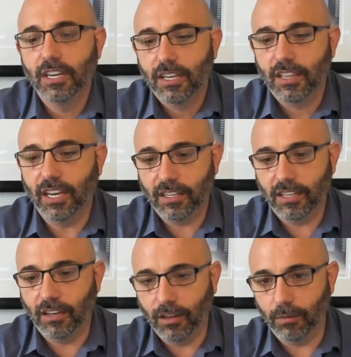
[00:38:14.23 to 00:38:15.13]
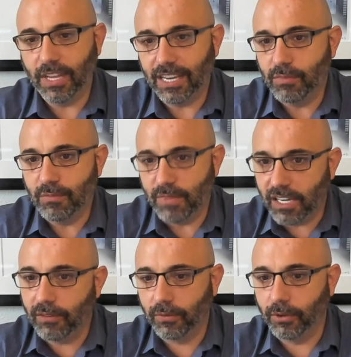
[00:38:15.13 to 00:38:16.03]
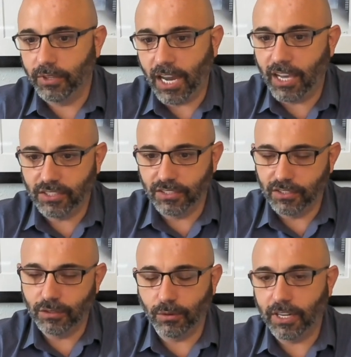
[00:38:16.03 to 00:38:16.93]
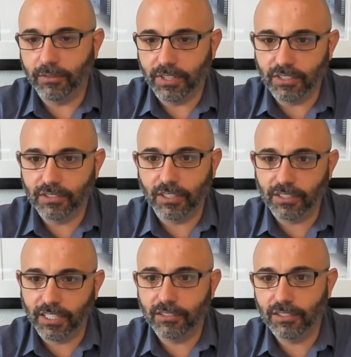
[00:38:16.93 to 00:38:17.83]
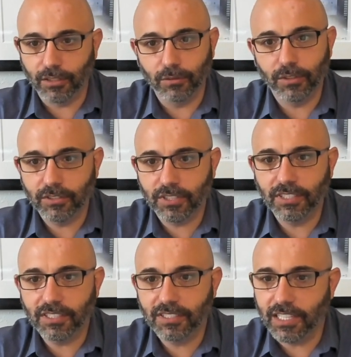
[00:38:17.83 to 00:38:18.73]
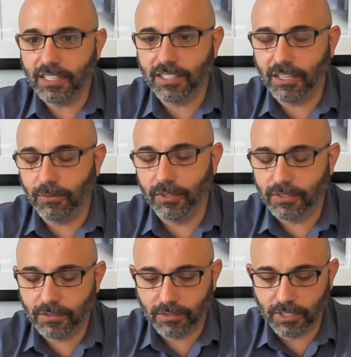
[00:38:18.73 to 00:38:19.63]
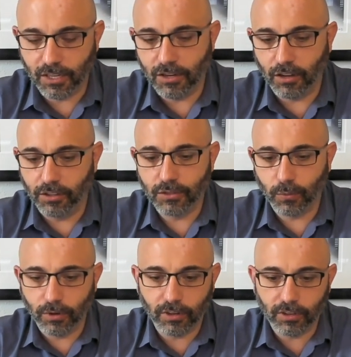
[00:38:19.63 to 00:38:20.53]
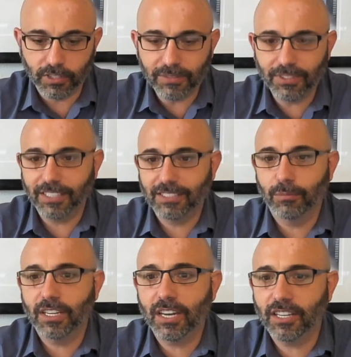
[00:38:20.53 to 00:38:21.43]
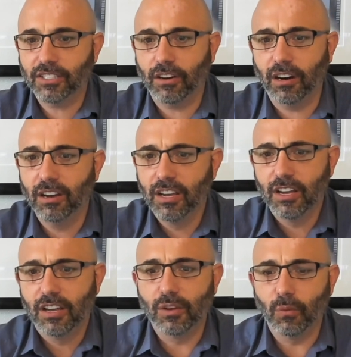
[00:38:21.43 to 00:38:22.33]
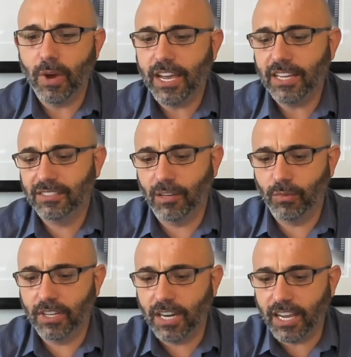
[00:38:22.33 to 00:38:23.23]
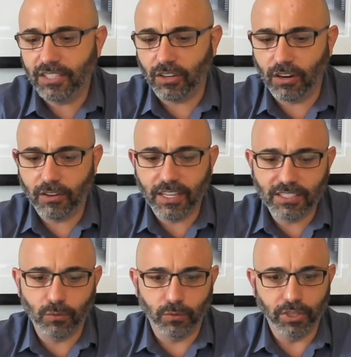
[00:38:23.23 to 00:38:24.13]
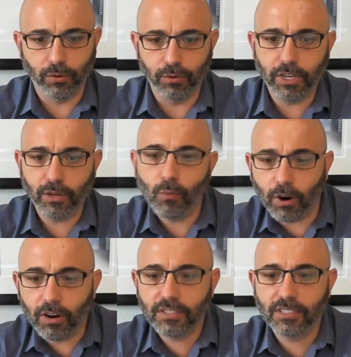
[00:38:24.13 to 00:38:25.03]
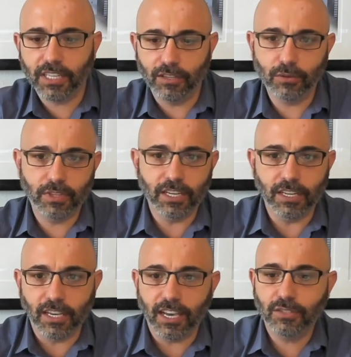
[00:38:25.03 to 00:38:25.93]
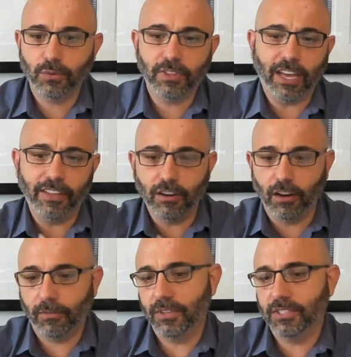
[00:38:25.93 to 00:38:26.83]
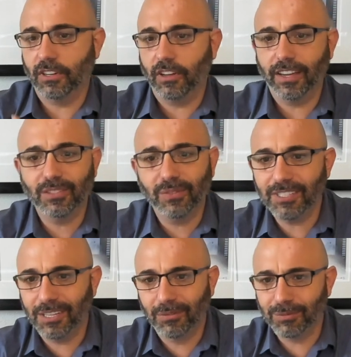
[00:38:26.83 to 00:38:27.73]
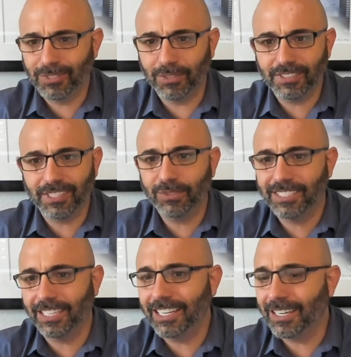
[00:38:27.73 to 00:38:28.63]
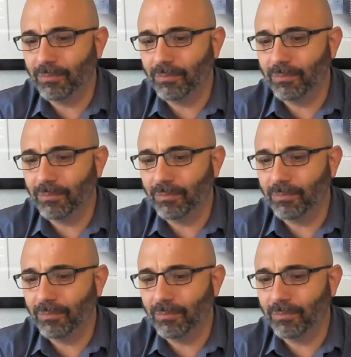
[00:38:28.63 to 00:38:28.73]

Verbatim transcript: that um, they can be meaningful in actions. You don't want everything so, like you know. There's a distinct difference in a knowledge worker, even like somebody in HR. The way someone in HR that's in recruiting works and who they engage with, how they conference and all that is very different from somebody else that was sitting in